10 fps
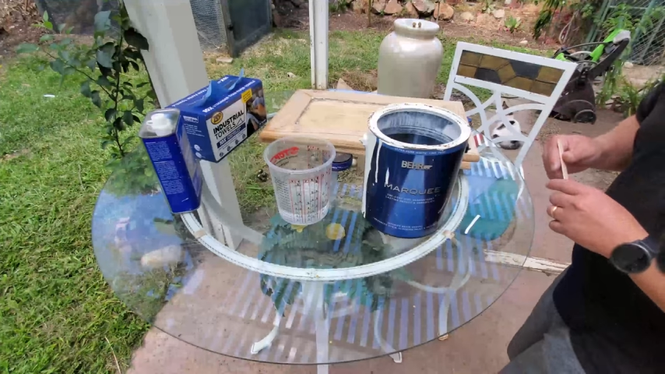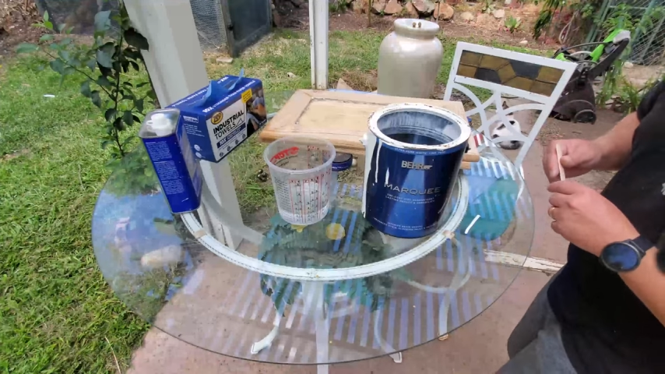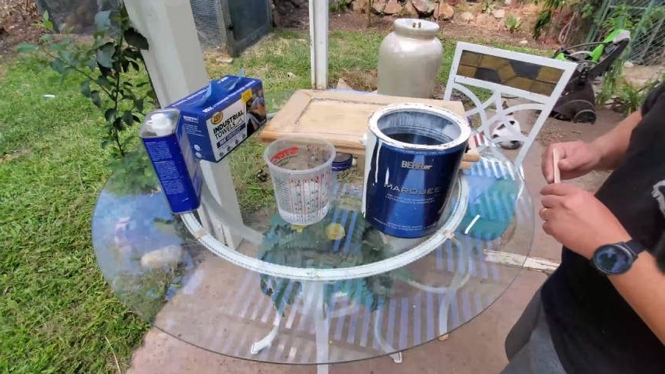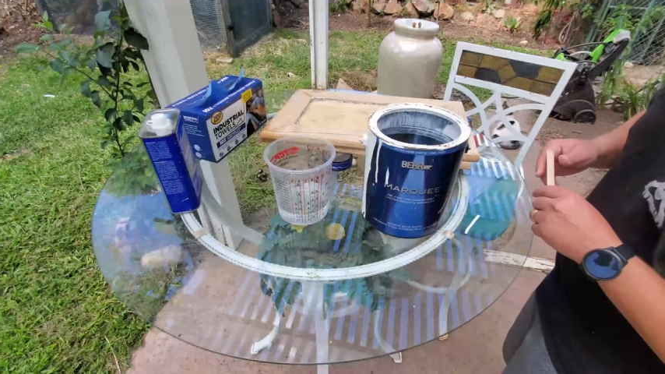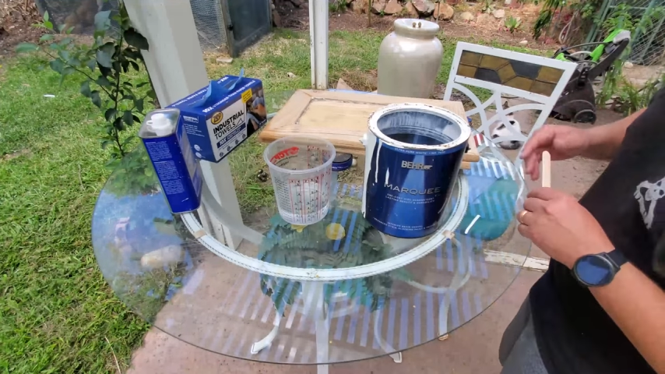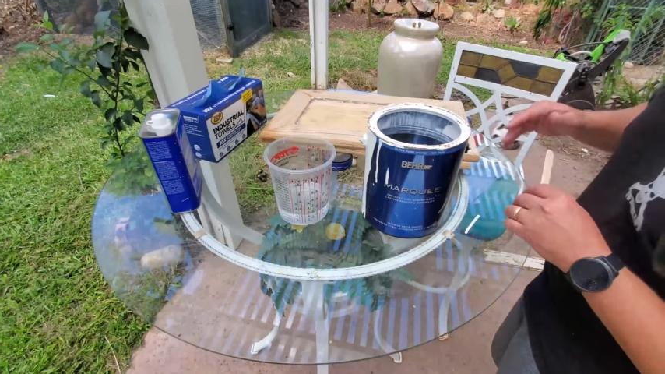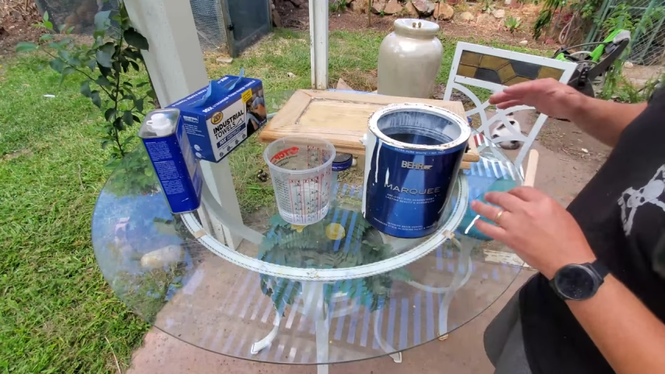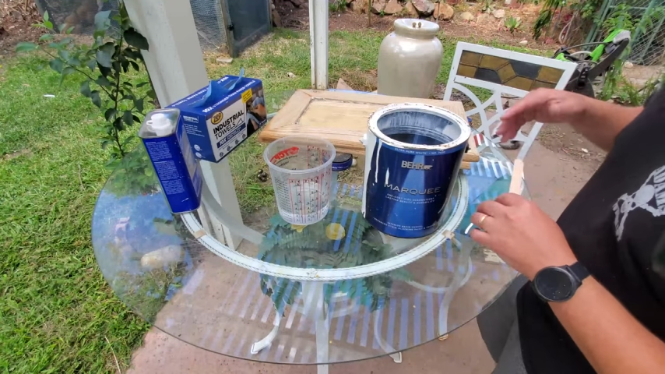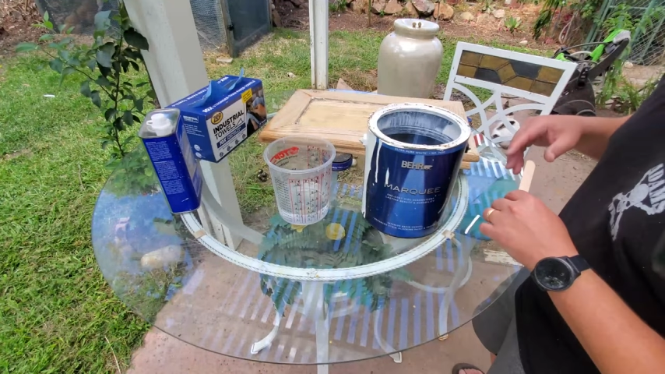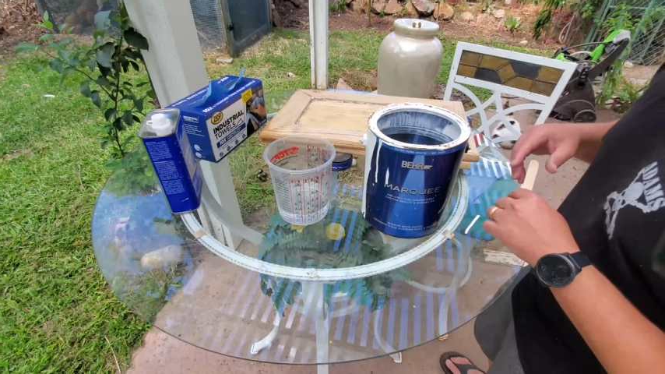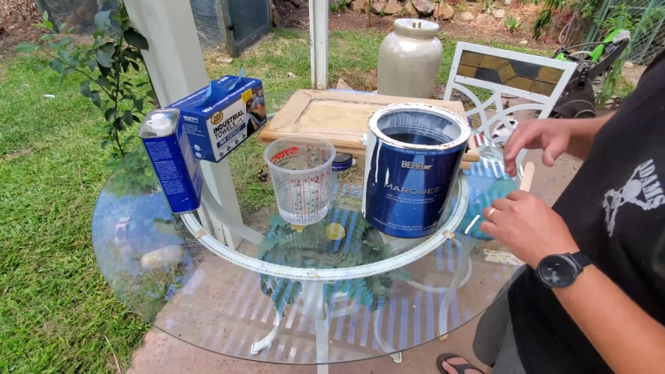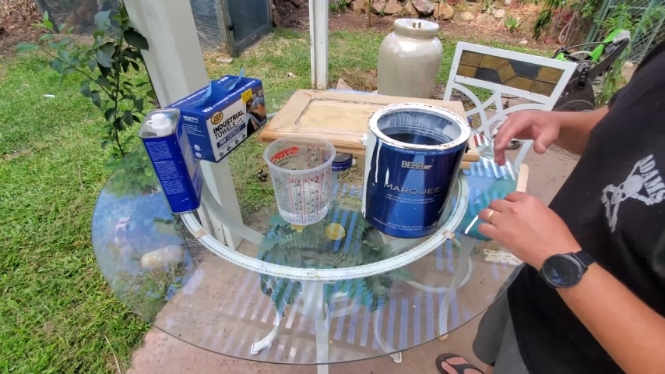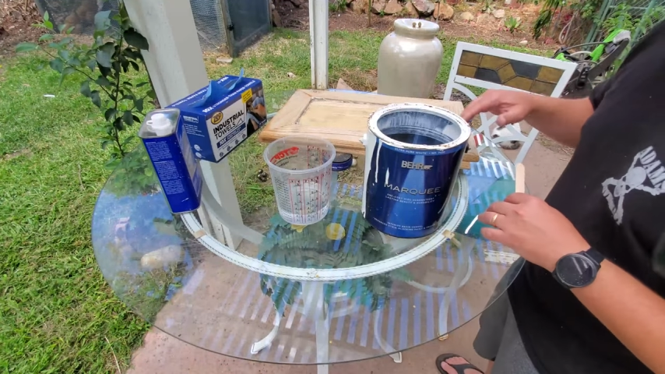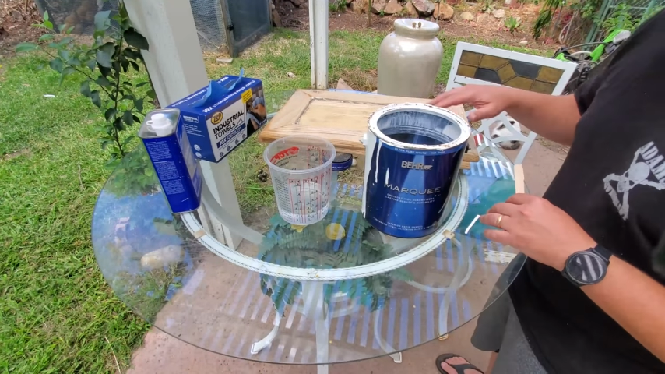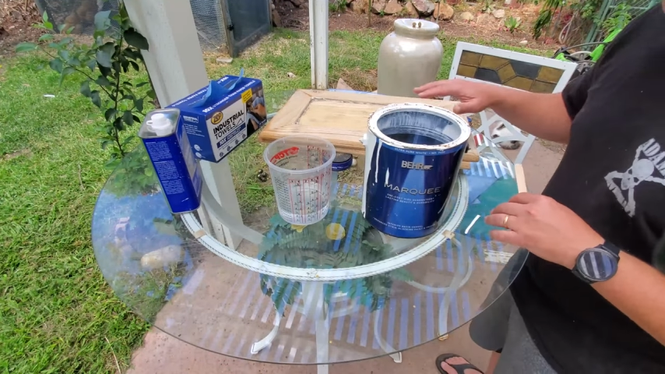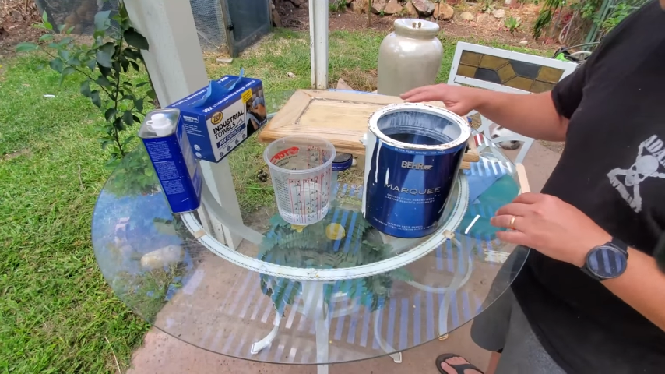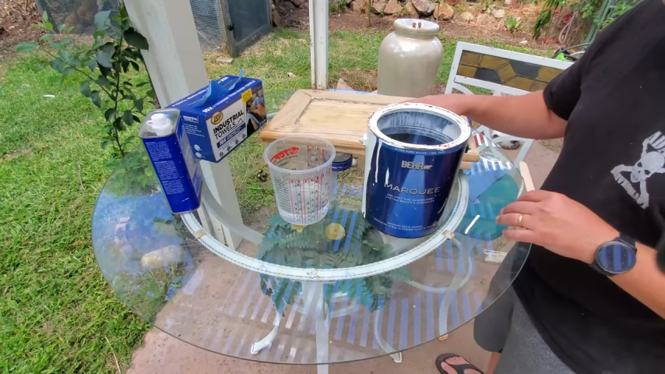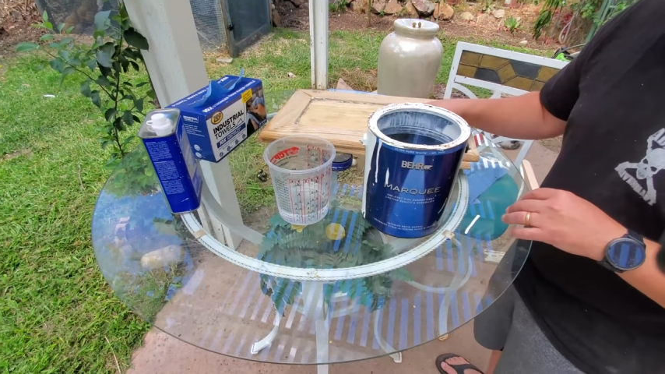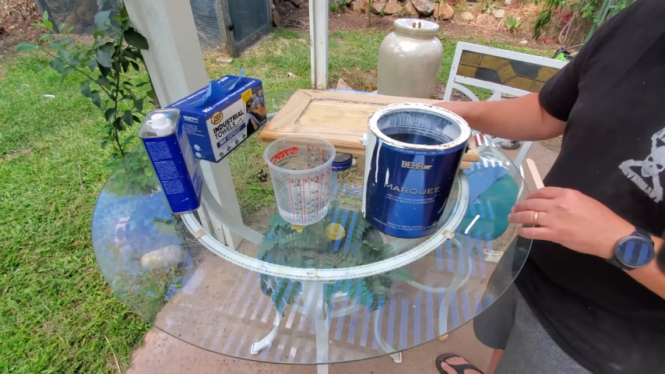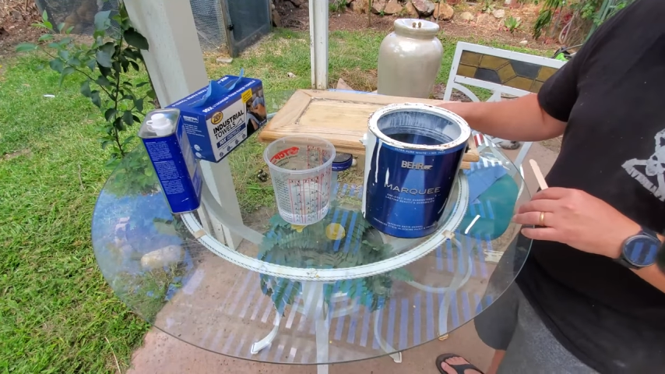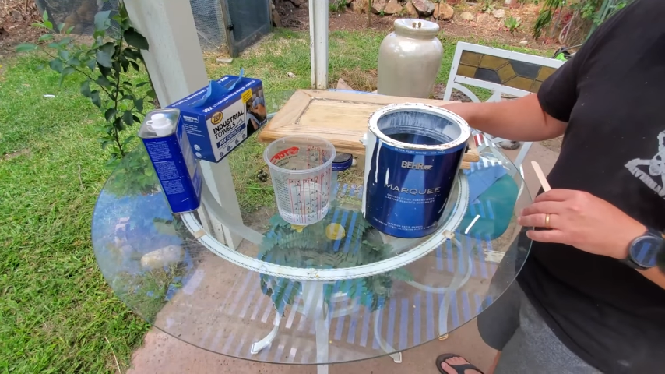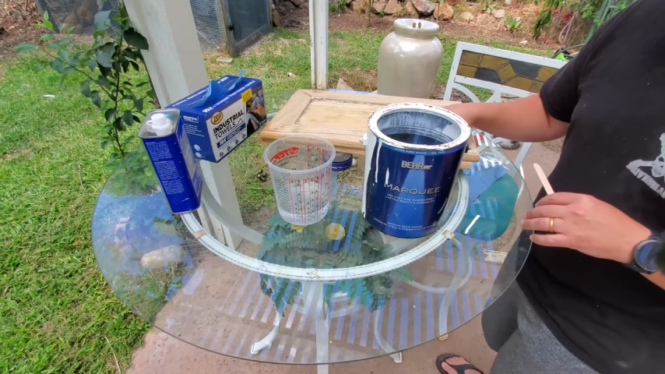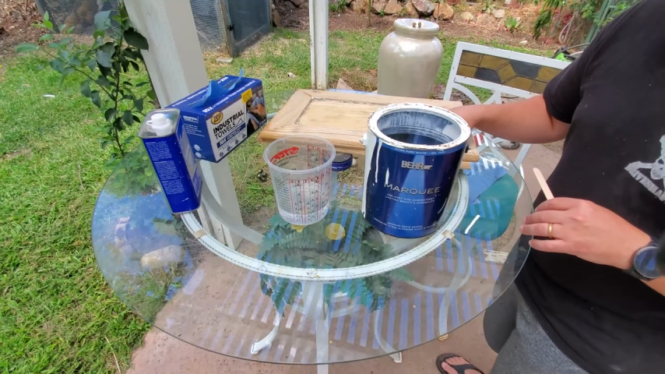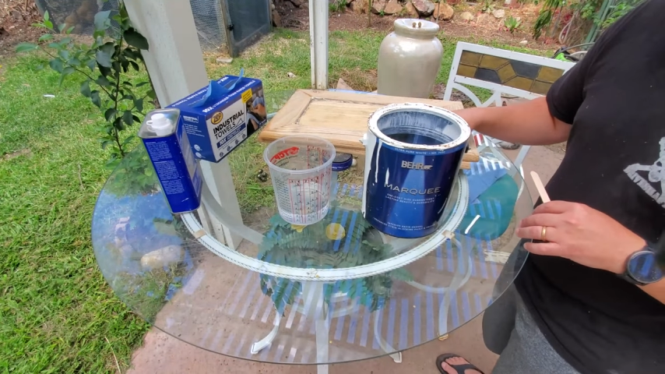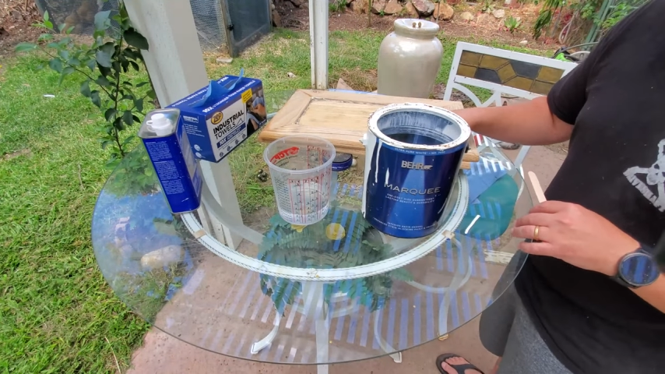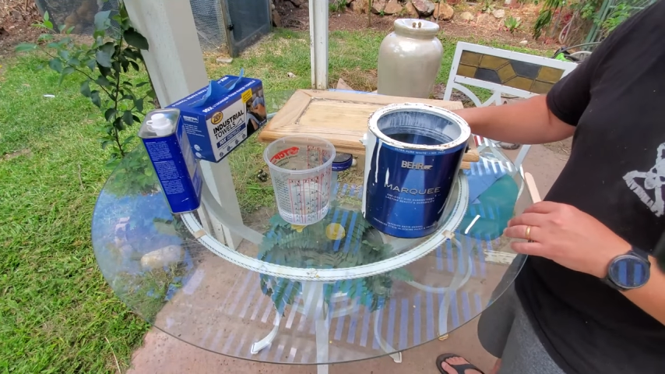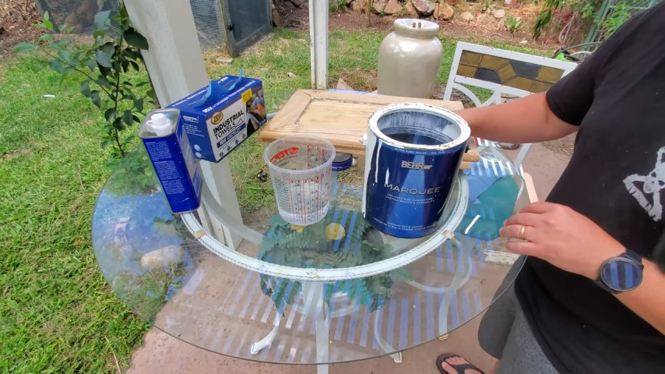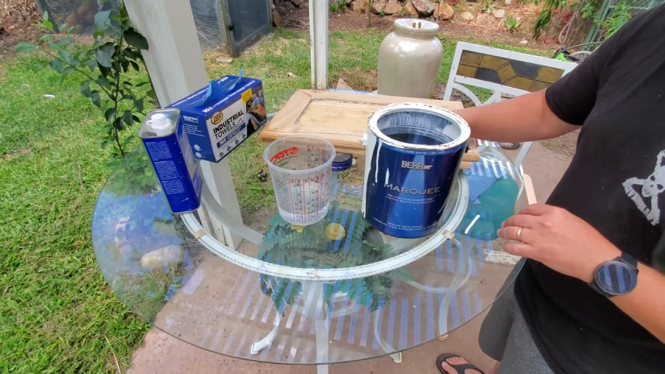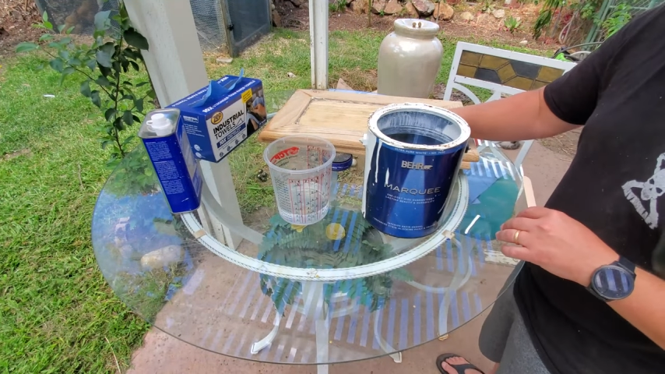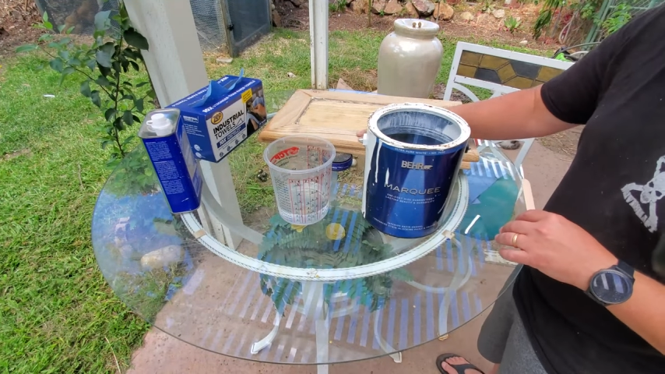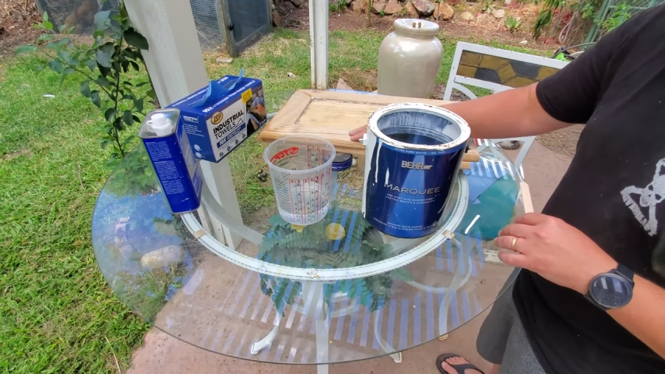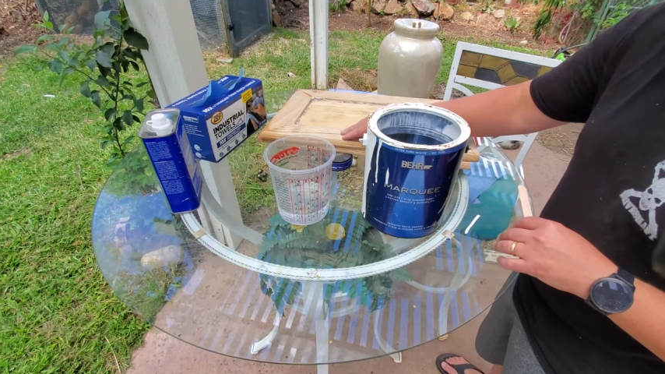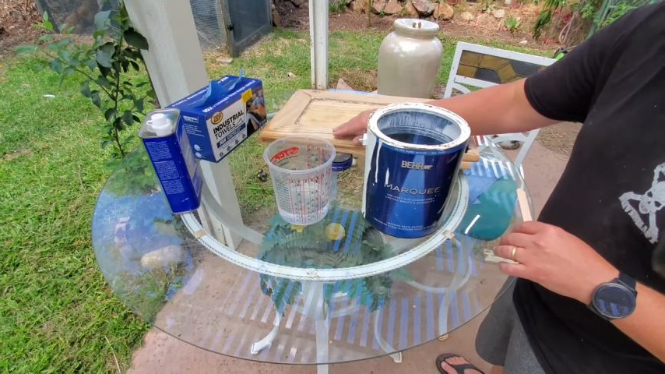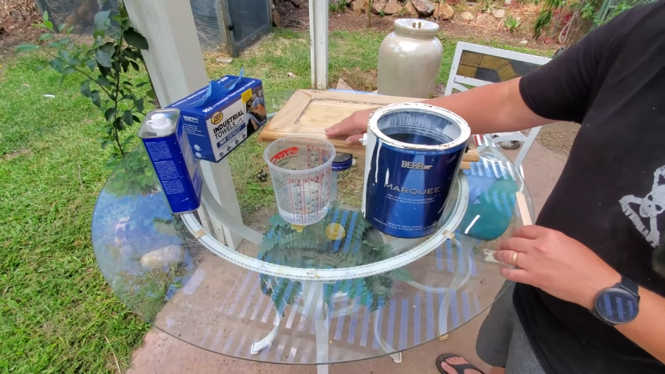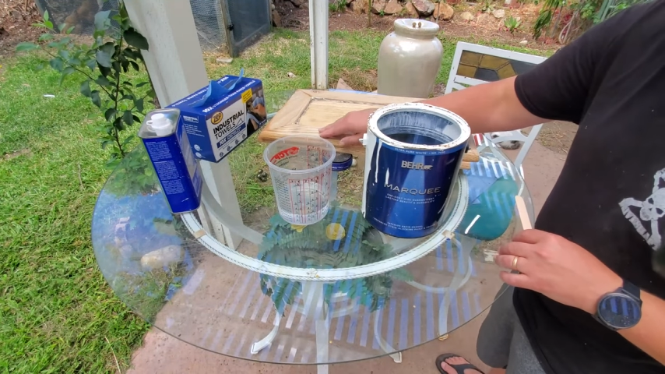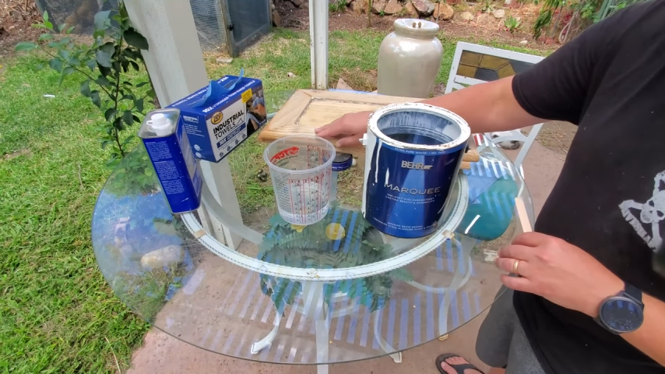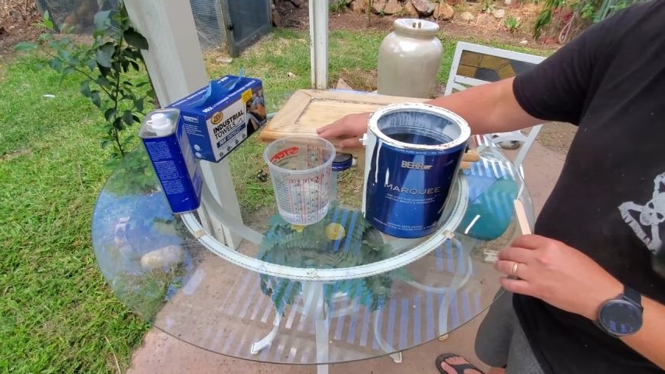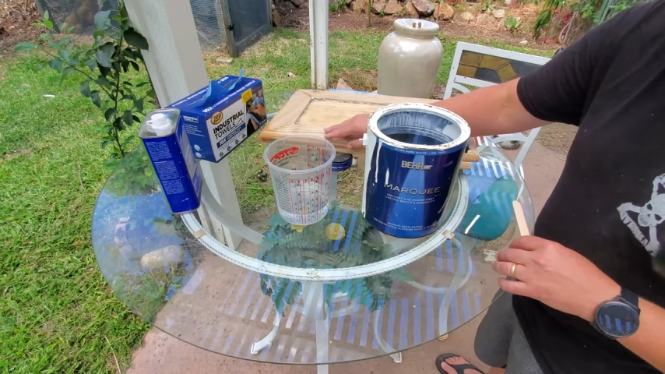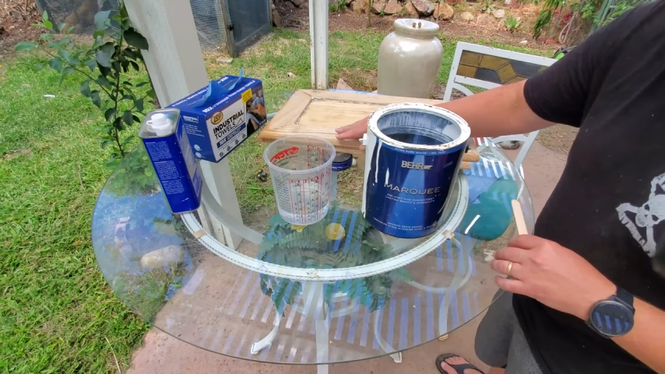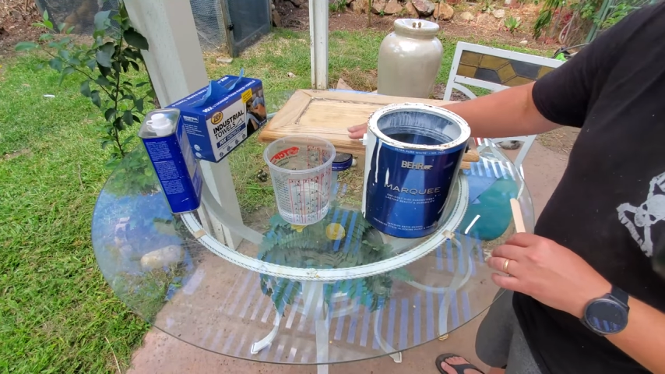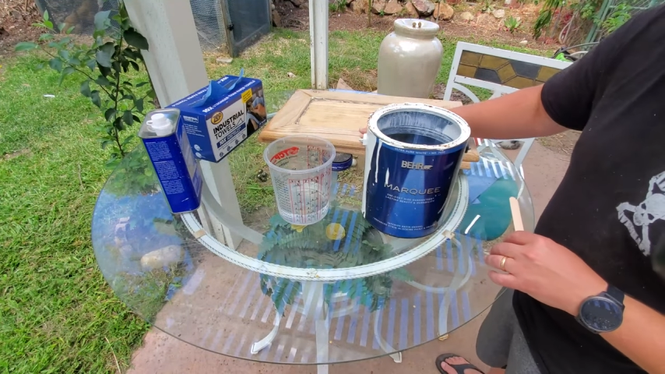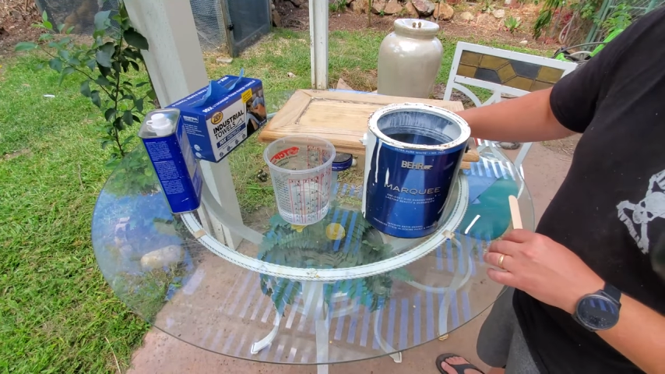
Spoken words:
(no speaker visible)